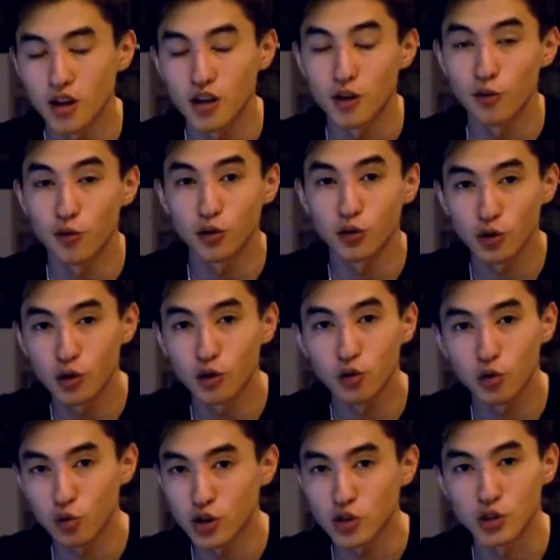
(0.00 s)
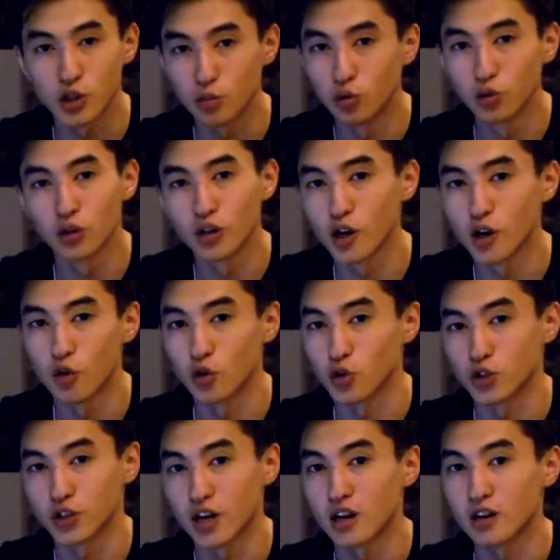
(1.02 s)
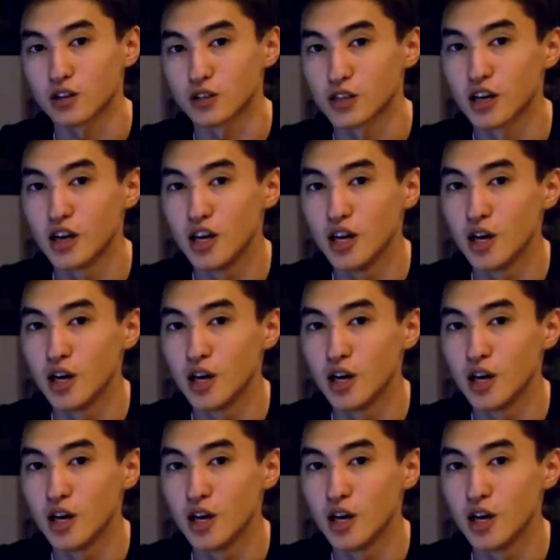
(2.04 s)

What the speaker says: If you want to go to watch the moonla or stars,